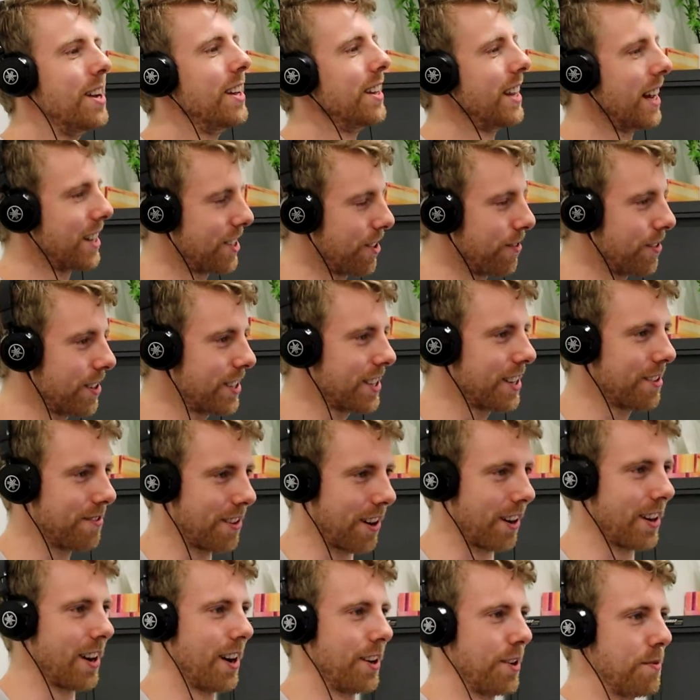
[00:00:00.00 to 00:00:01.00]
That's obviously
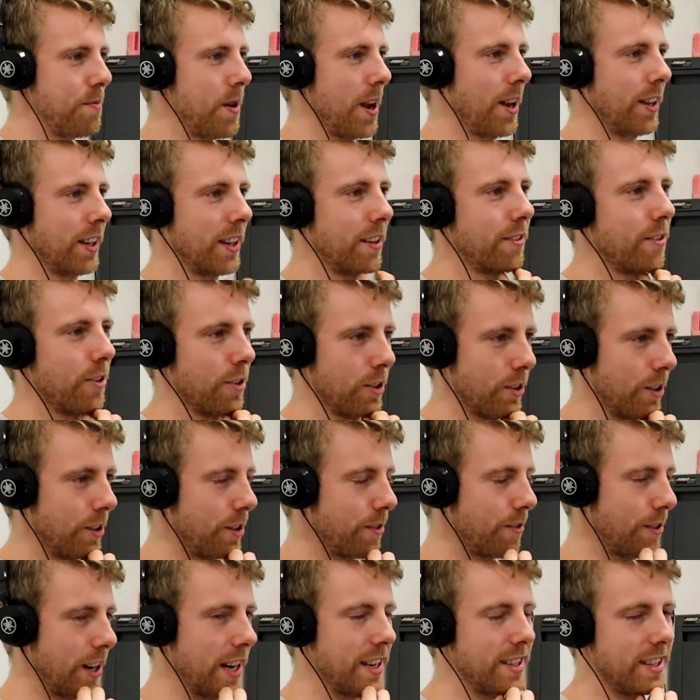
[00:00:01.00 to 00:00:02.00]
very unappealing for a lot
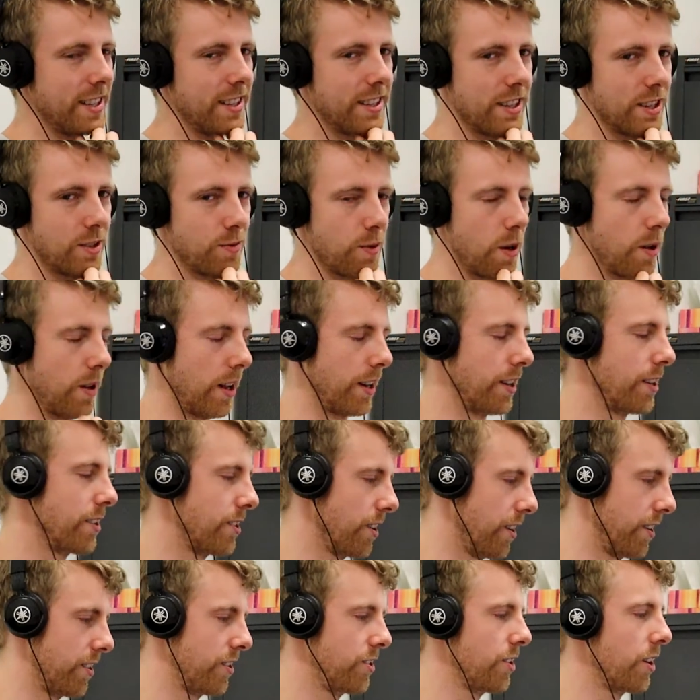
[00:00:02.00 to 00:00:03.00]
of reasons as well under
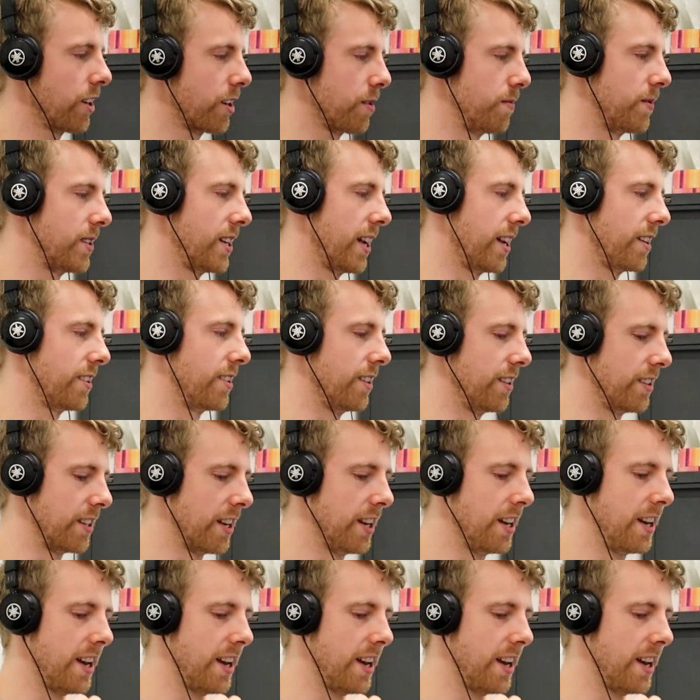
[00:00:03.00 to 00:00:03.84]
certain circumstances.